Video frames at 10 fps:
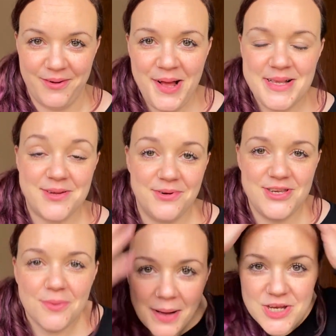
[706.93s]
So I want you to
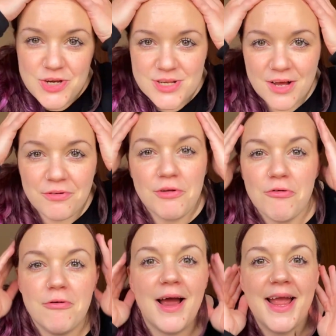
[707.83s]
imagine yourself with
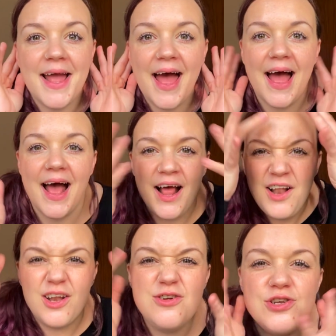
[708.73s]
grey hair,
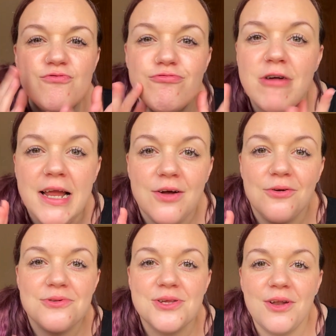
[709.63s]
loads of
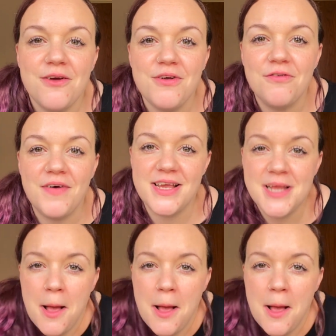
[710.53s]
wrinkles all over your face.